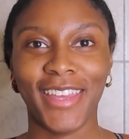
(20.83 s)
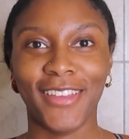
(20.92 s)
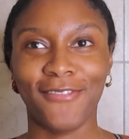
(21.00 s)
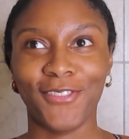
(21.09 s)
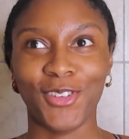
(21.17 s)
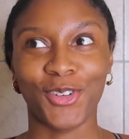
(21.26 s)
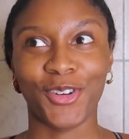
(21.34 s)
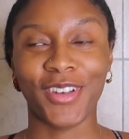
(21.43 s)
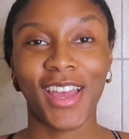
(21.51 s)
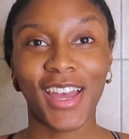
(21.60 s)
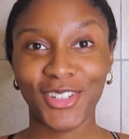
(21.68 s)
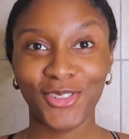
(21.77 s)
If you're
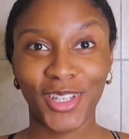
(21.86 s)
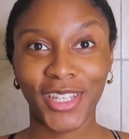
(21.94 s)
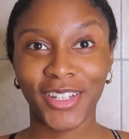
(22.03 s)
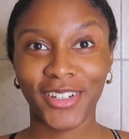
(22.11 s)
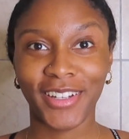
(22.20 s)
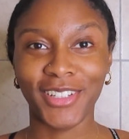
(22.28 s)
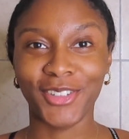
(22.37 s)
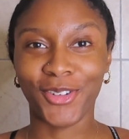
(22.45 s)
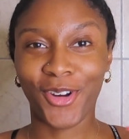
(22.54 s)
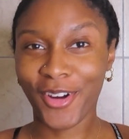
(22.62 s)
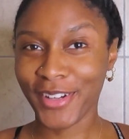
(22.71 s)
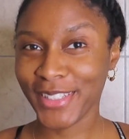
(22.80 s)
not new here and
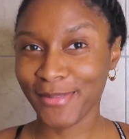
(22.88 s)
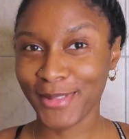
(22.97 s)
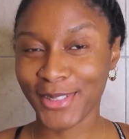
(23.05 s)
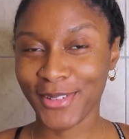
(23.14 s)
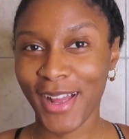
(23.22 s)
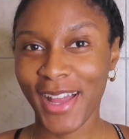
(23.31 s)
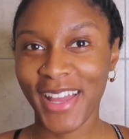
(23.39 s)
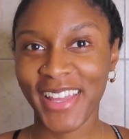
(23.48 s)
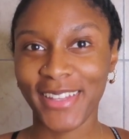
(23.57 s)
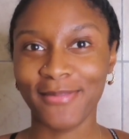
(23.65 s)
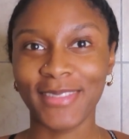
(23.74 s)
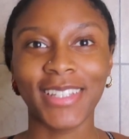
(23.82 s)
you're already
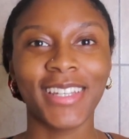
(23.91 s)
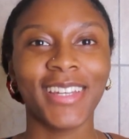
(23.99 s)
subscribed,